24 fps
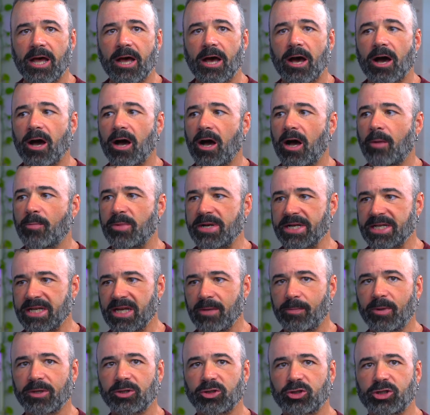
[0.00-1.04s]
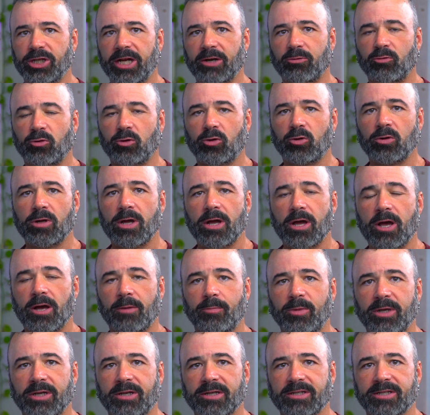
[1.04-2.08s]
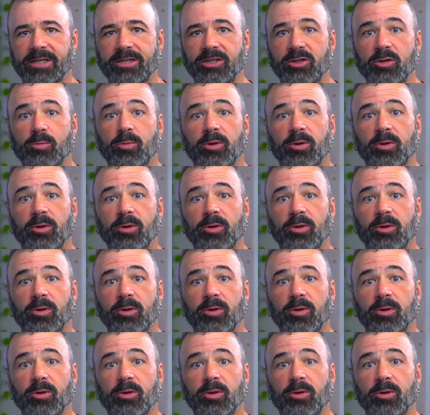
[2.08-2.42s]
I'm going to keep it general because I do